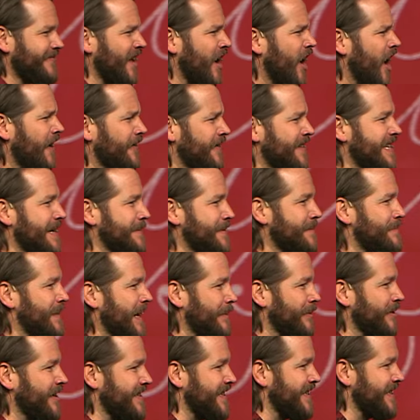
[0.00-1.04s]
Oftentimes, the
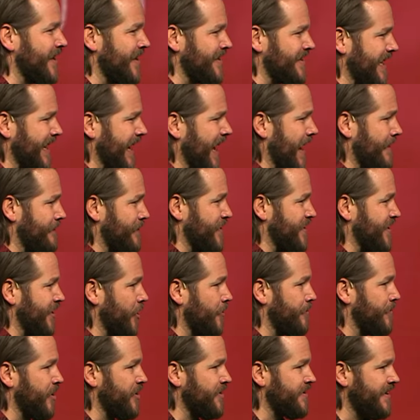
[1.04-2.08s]
Bible doesn't tell us every
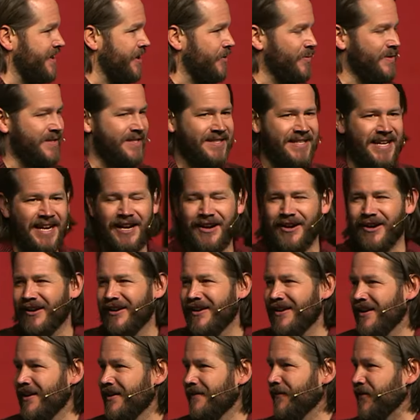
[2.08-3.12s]
single person that was there
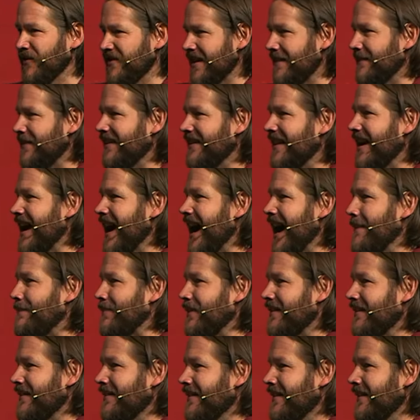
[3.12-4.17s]
for something that
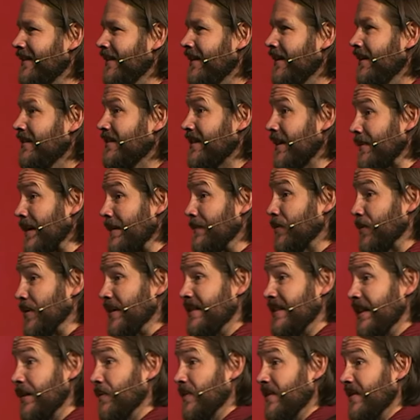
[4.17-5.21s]
happened. Sometimes we
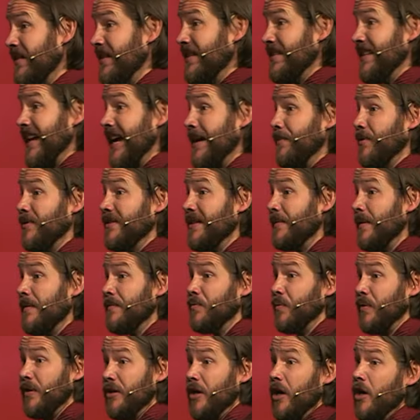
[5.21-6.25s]
see it was the disciples, sometimes
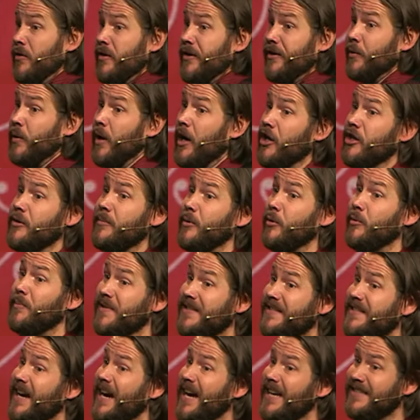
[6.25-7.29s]
we know that there were other people
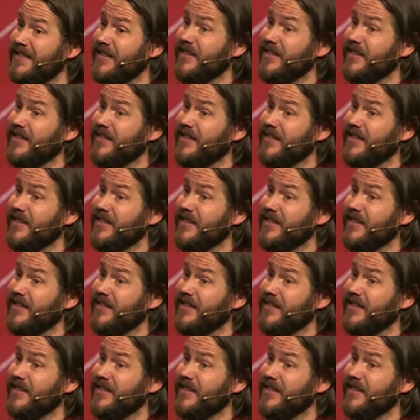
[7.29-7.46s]
besides the